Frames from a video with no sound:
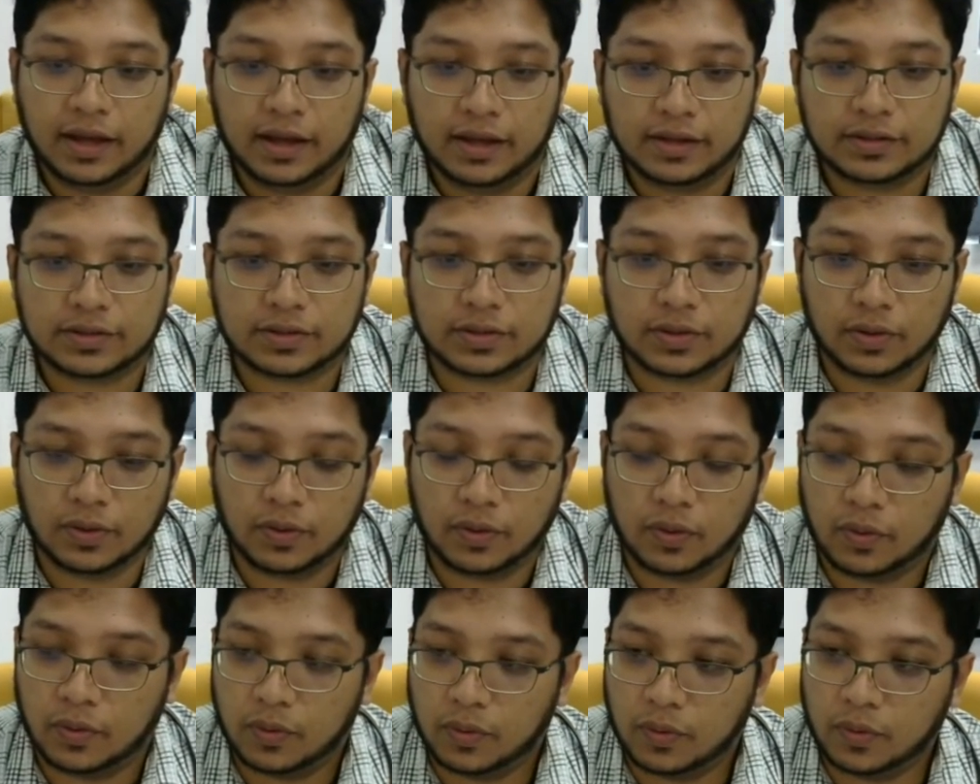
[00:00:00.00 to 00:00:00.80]

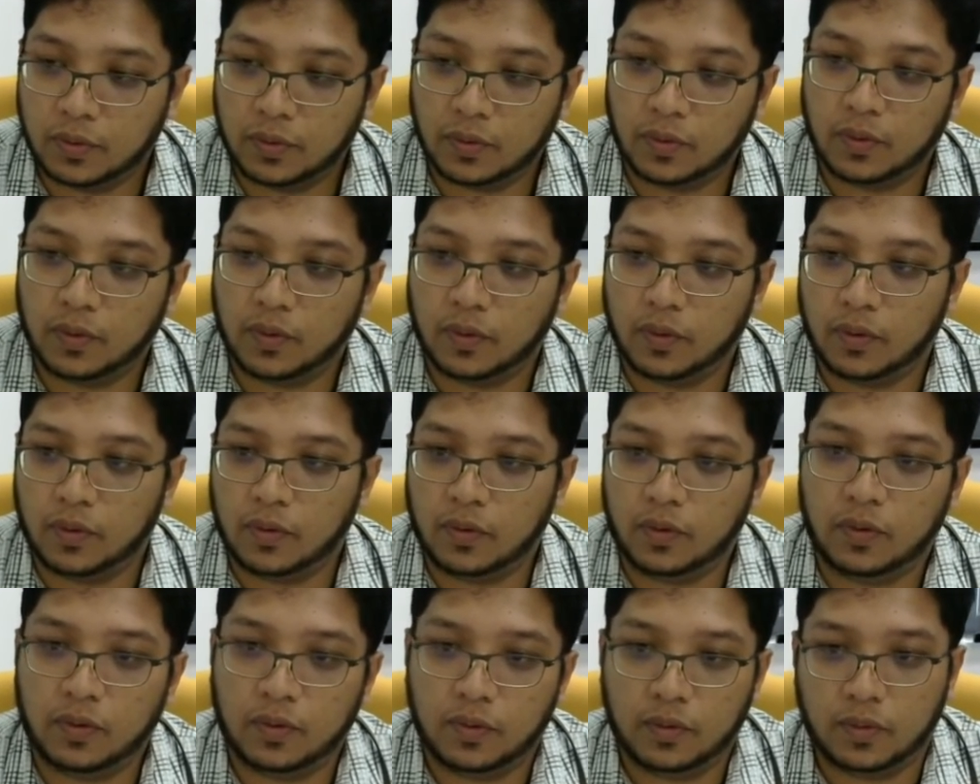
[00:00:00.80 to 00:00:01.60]

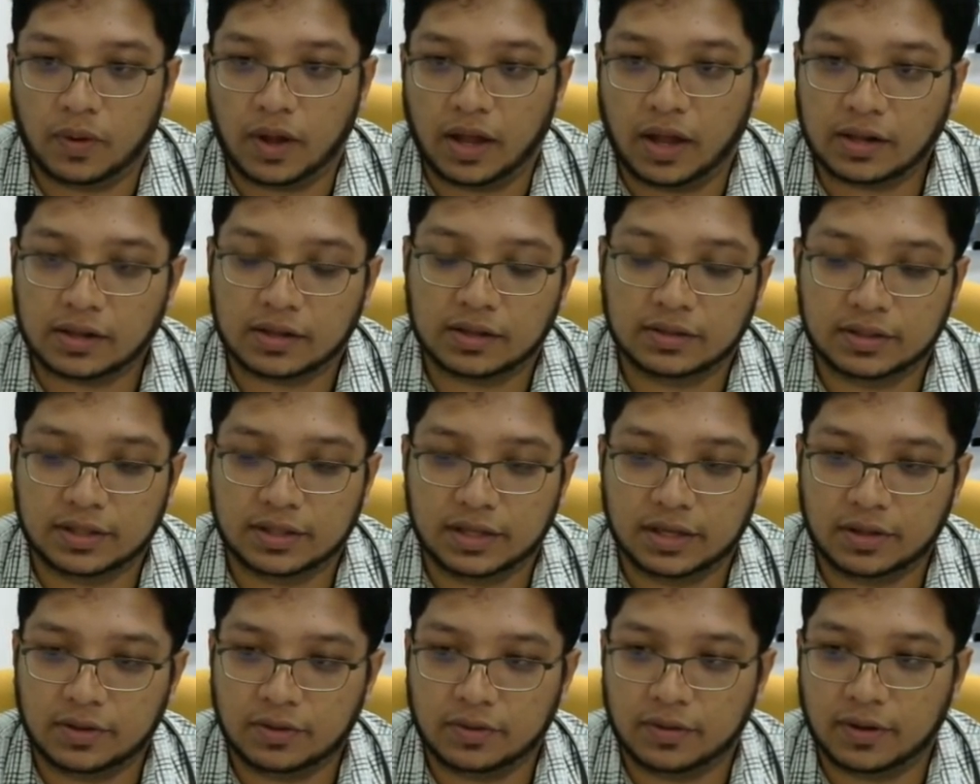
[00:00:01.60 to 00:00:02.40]
So I'll
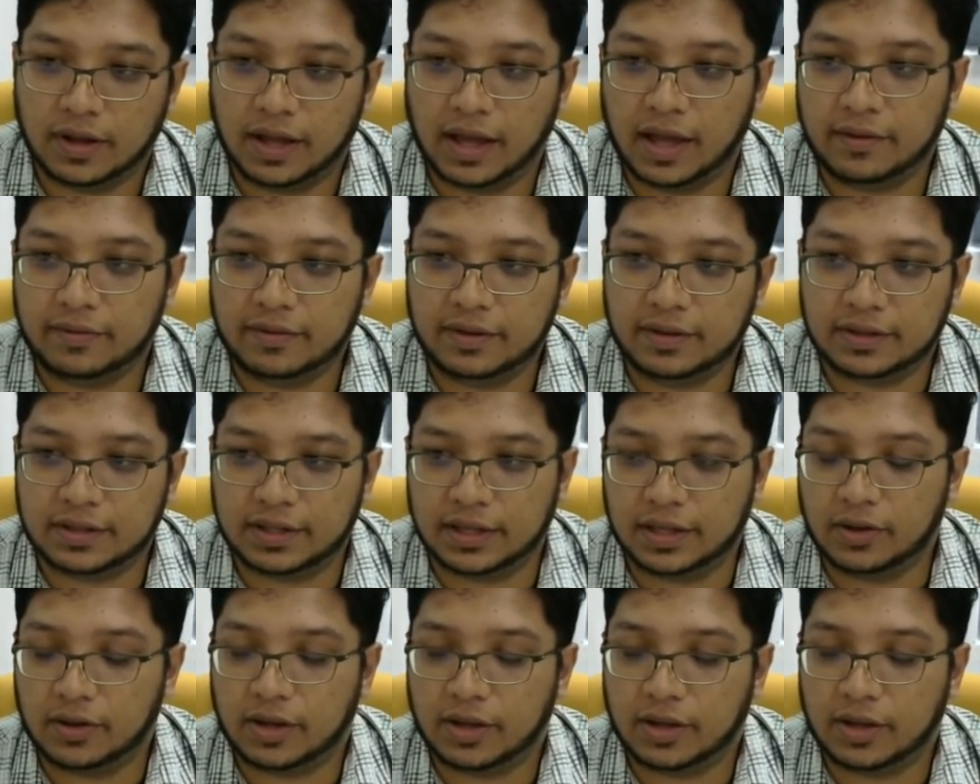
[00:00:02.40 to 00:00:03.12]
continue everything.